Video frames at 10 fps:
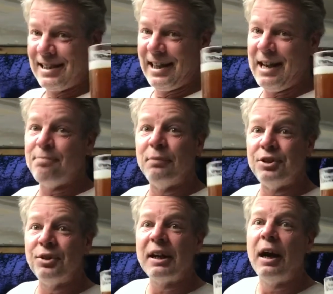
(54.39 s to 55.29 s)
Get my
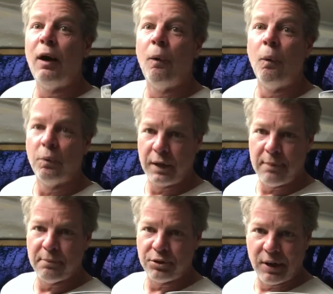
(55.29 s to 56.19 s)
drink on.
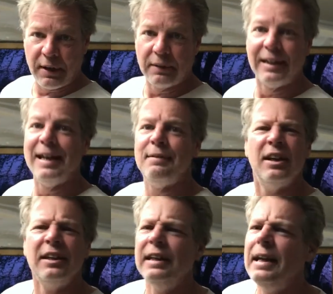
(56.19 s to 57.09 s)
Get my drink on.
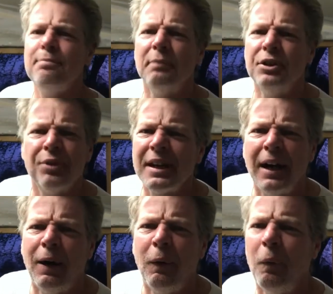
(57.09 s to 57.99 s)
Get my drink
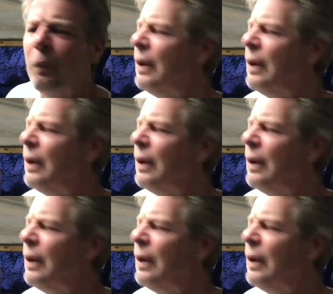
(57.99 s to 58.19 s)
on.